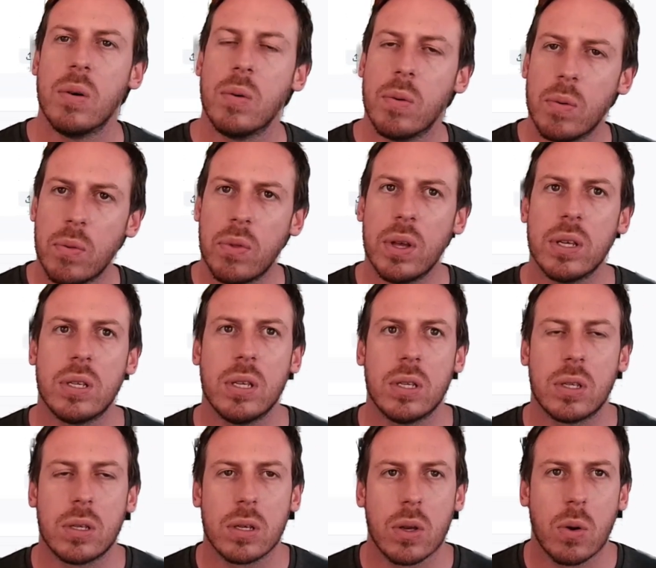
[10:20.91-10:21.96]
This
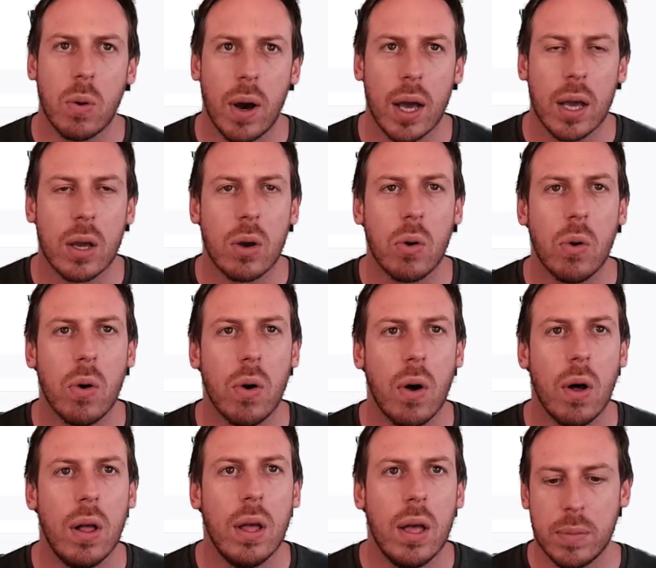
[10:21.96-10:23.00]
is quite cool.